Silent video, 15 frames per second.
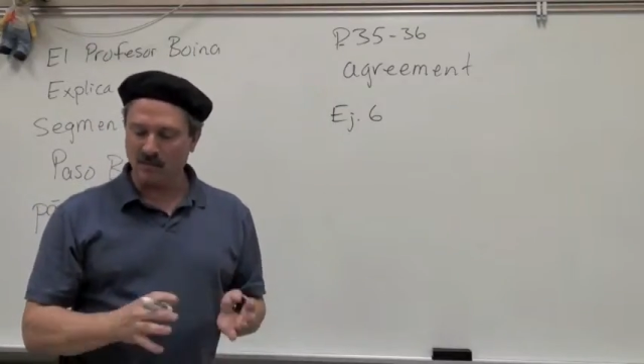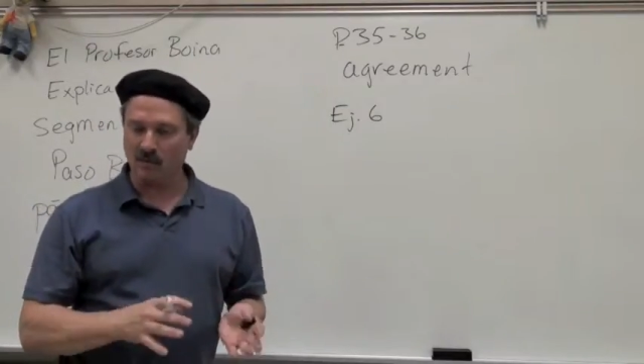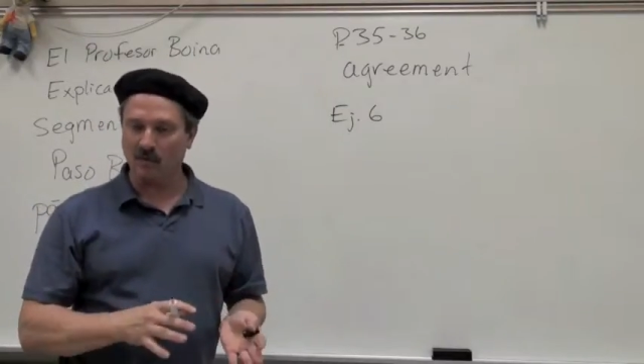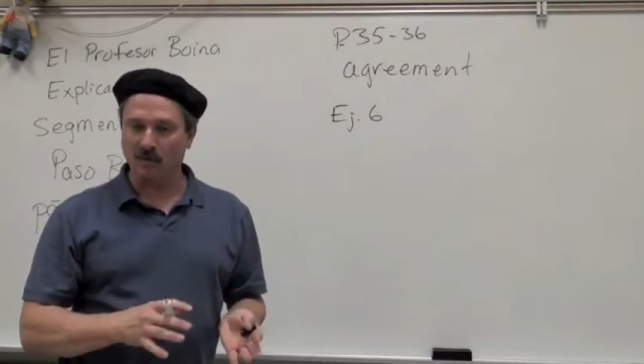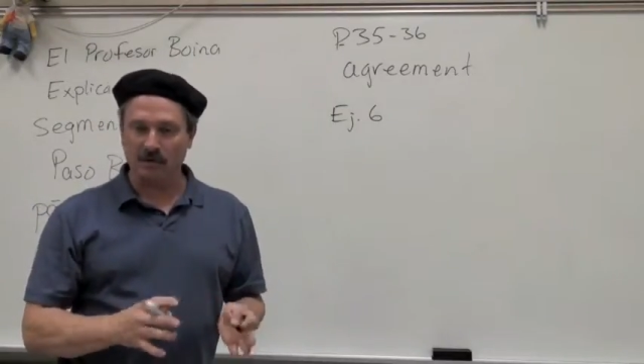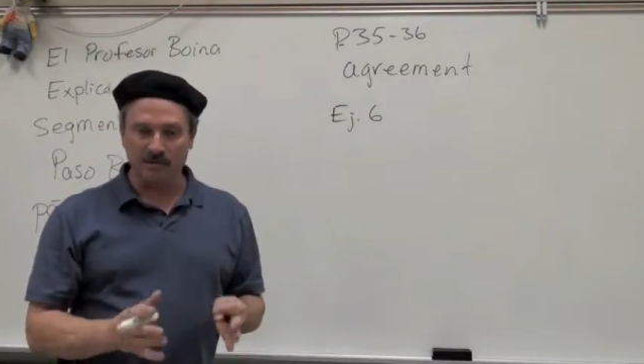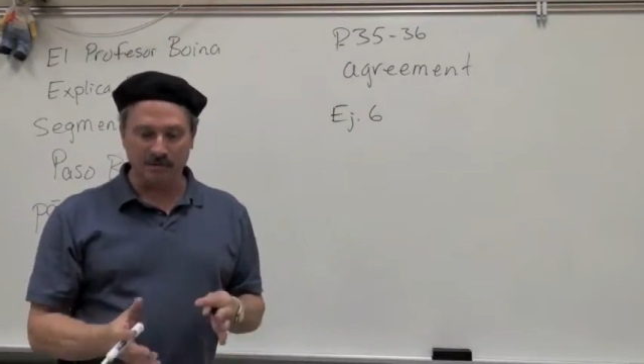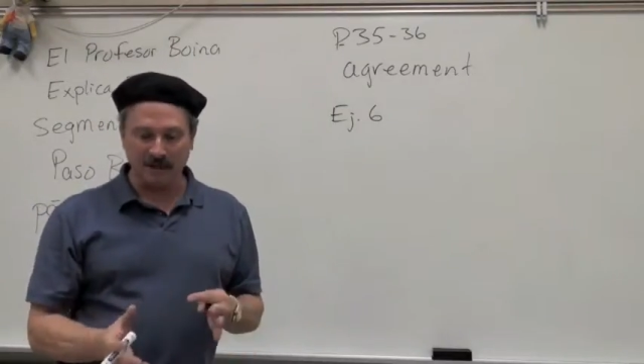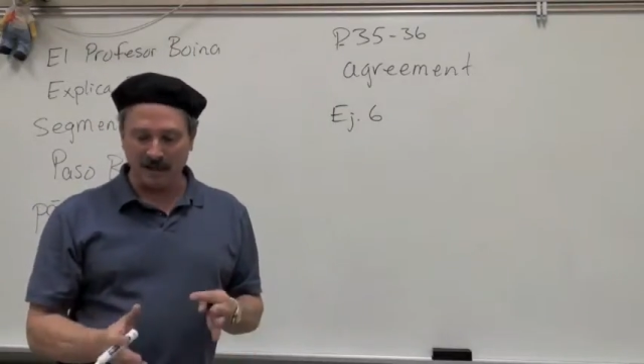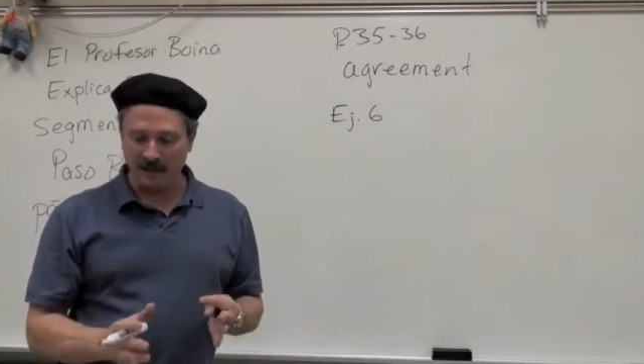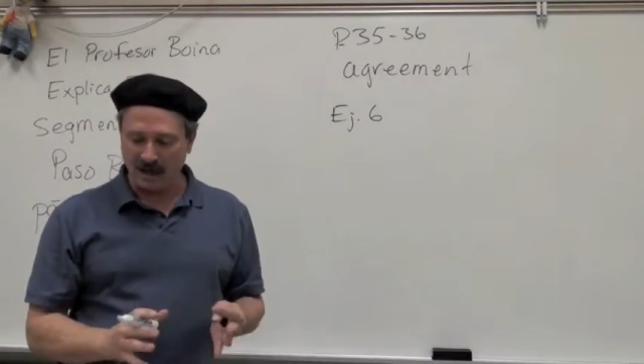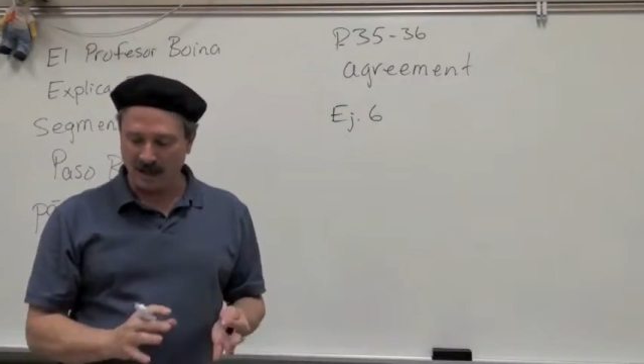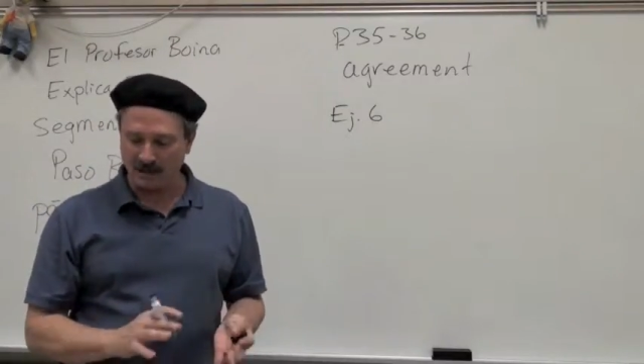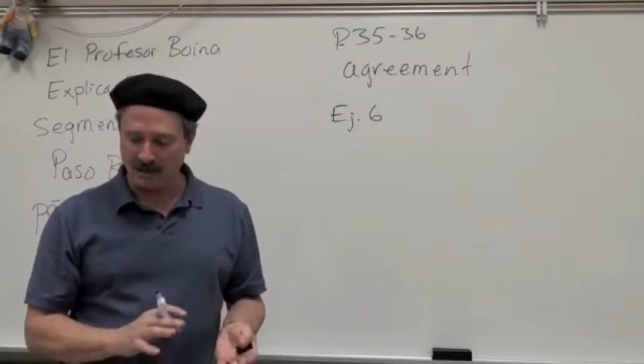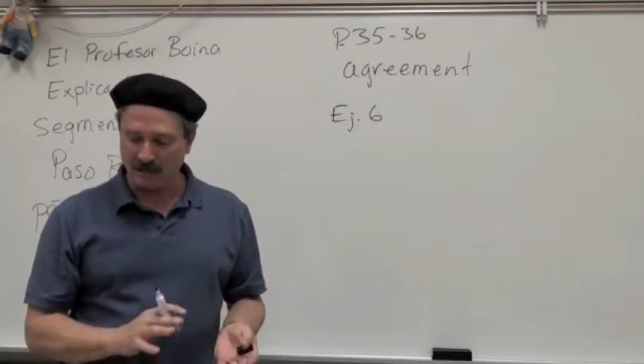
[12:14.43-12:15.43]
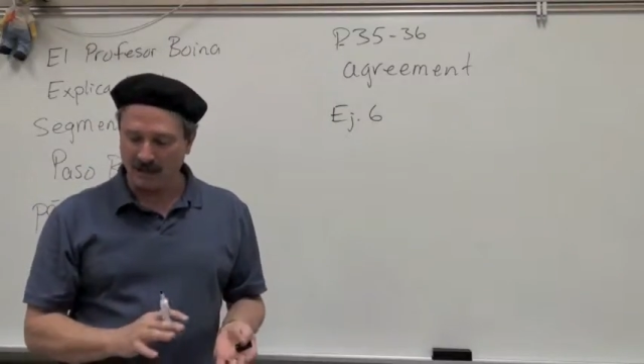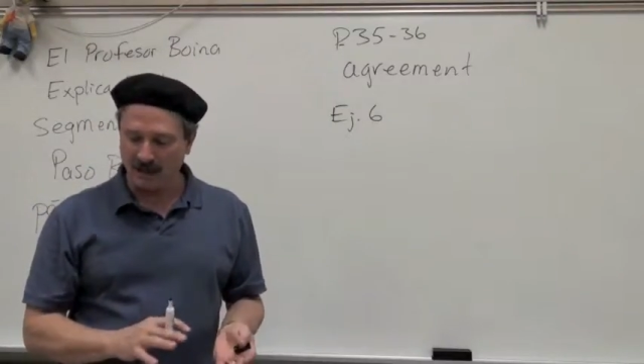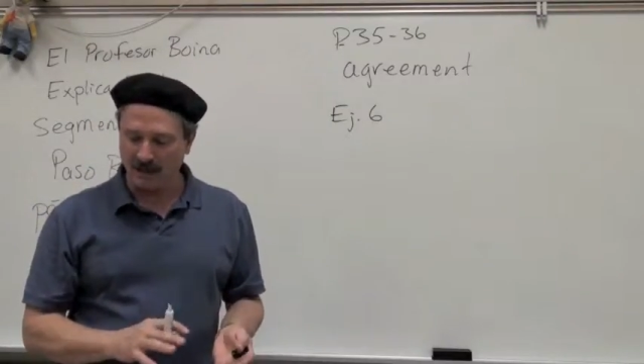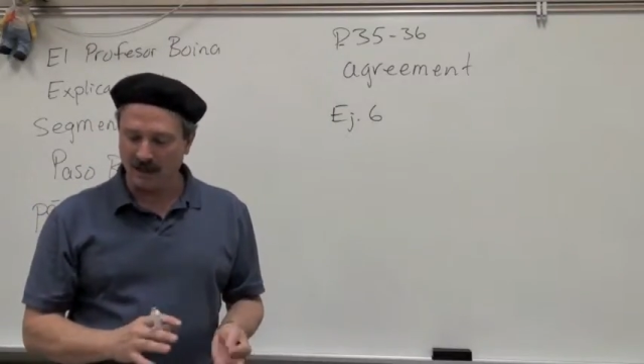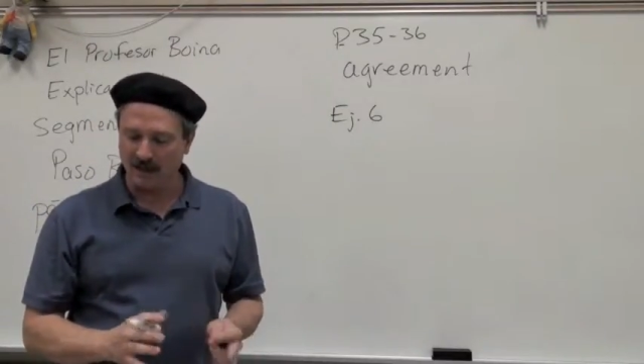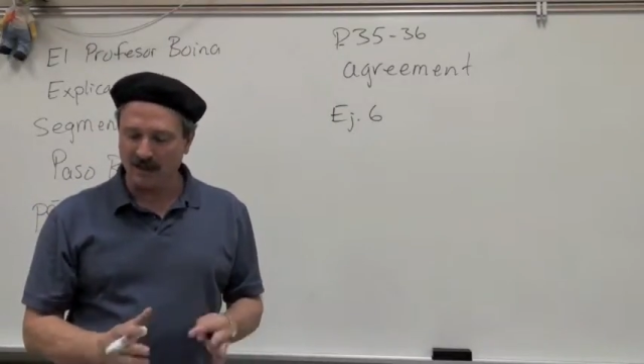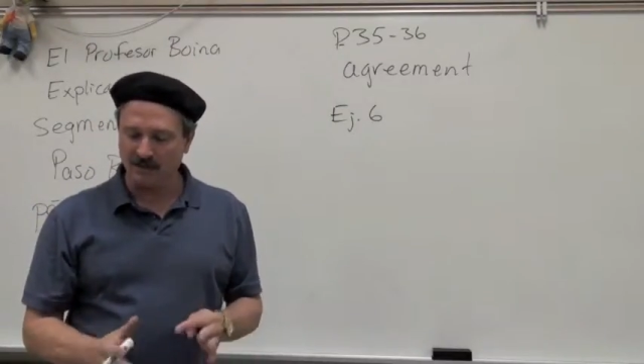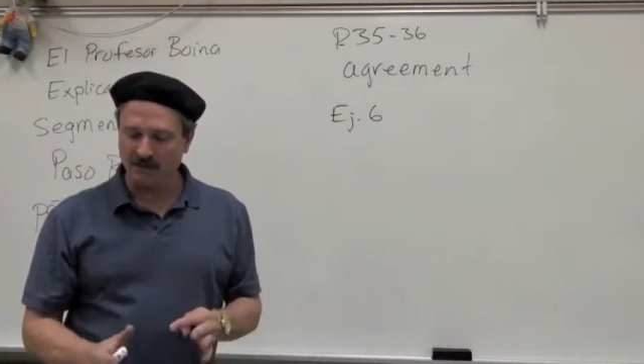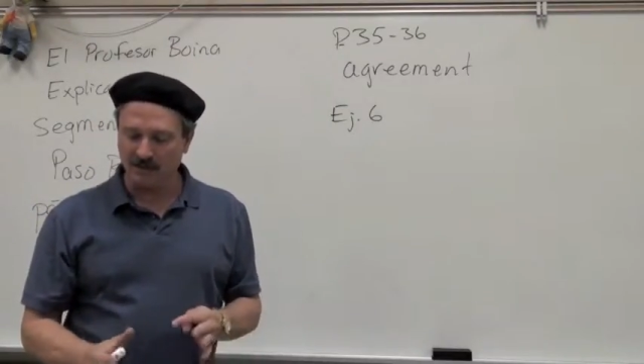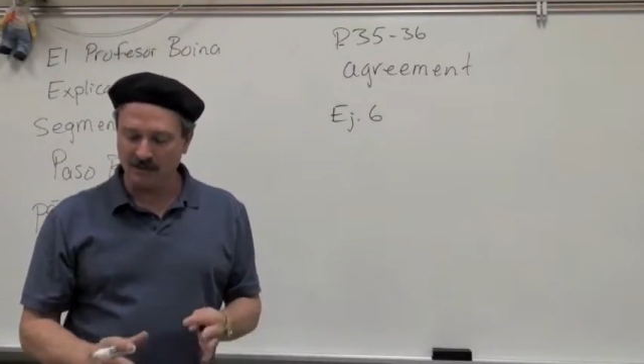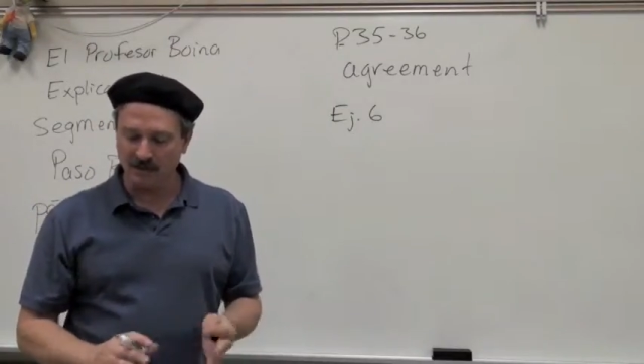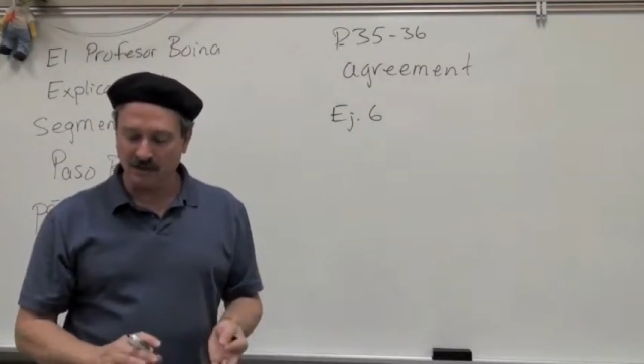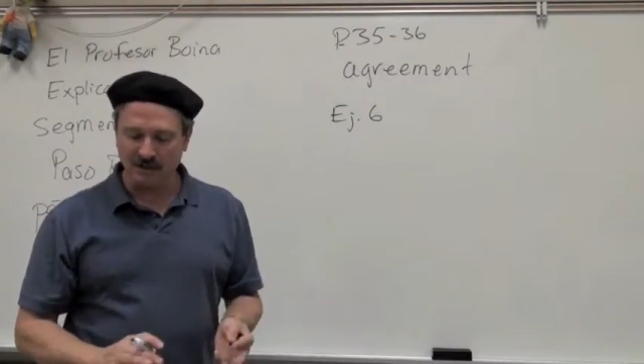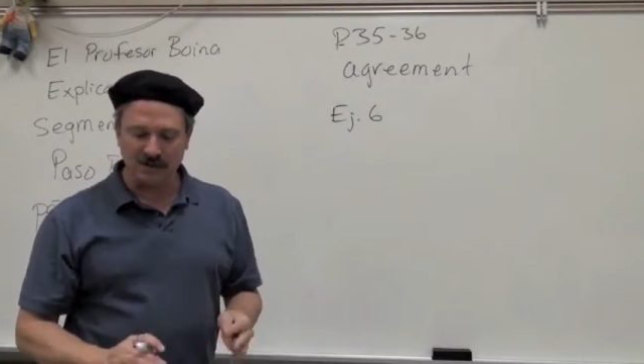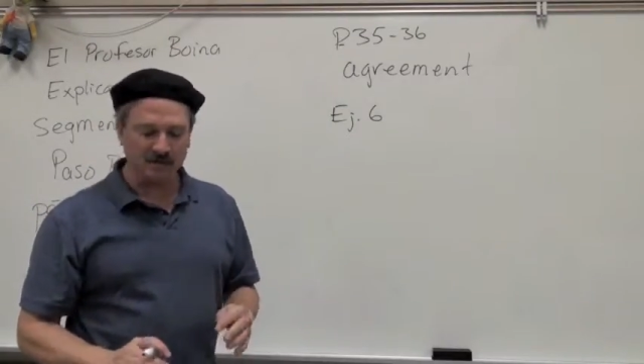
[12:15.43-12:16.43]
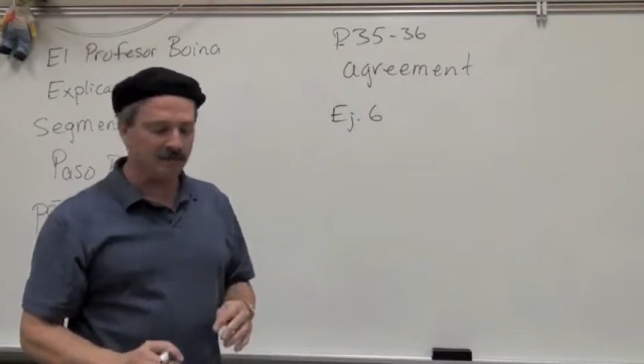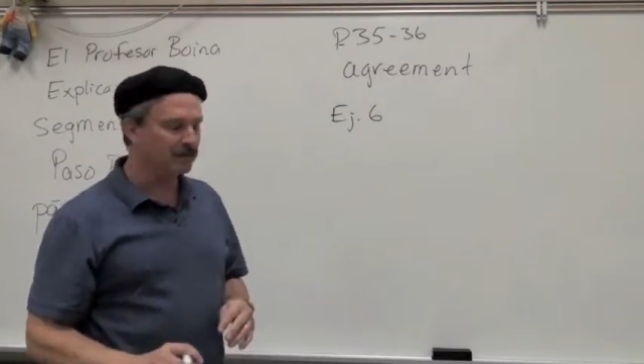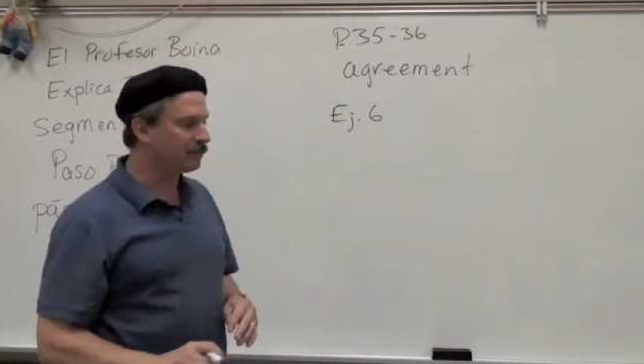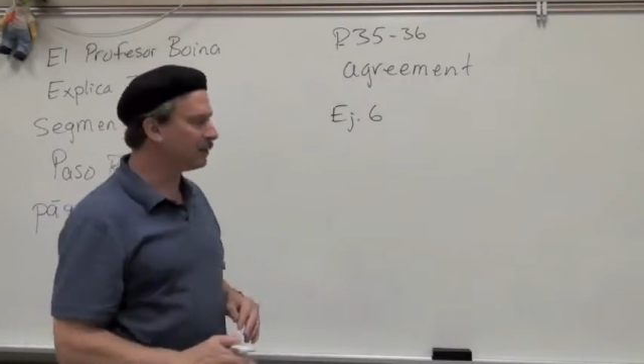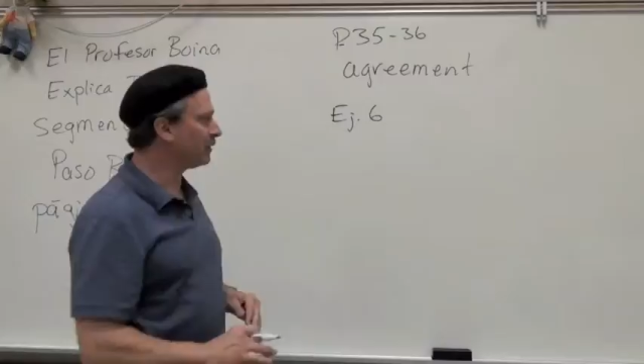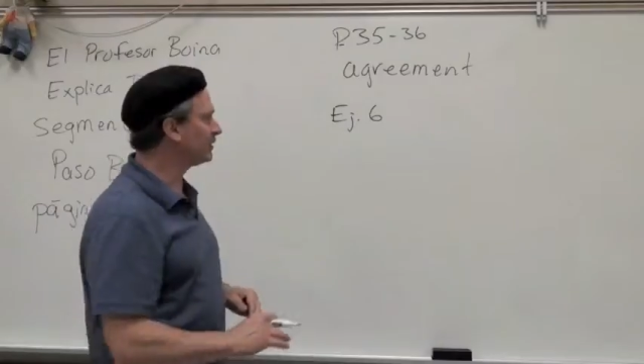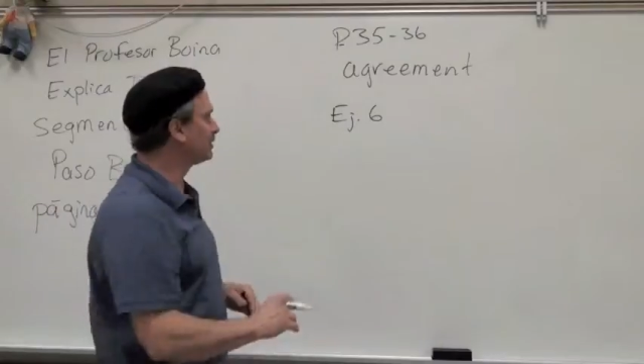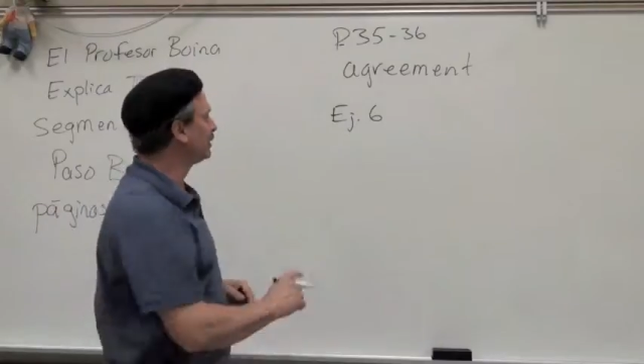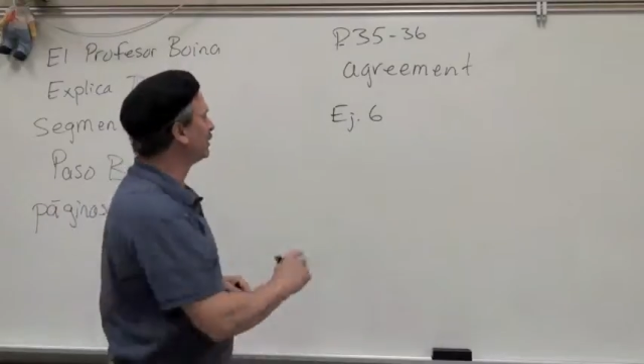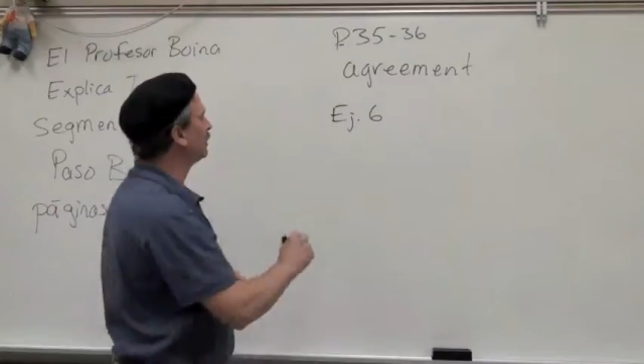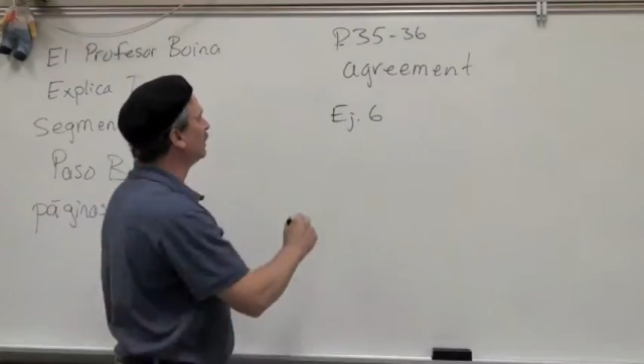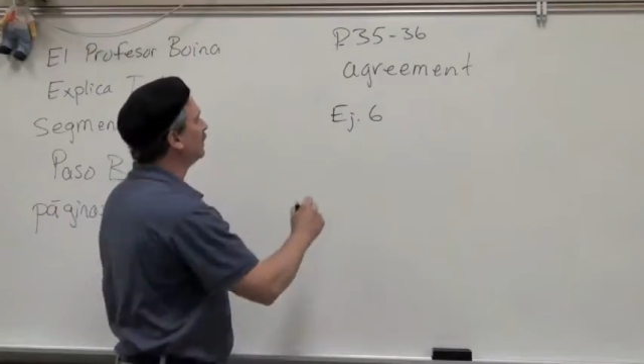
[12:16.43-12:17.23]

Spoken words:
or they may not, depending on the gender of the person.